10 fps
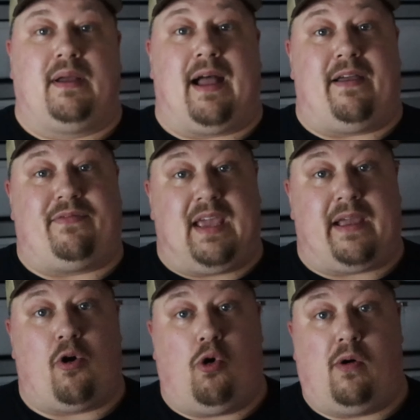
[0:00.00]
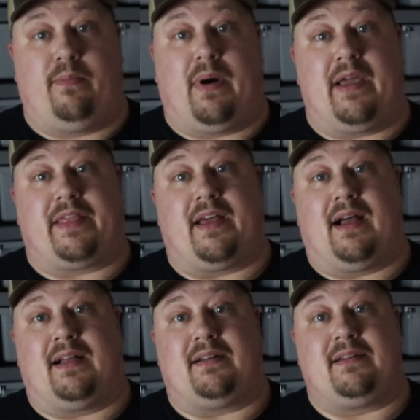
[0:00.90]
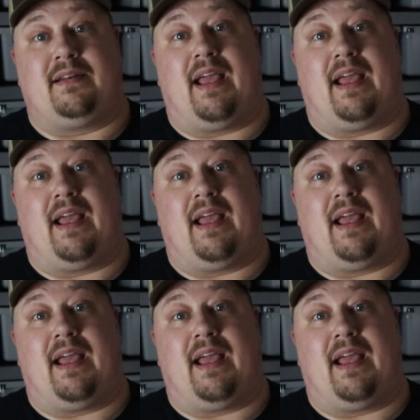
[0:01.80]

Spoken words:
I have the Angolan python,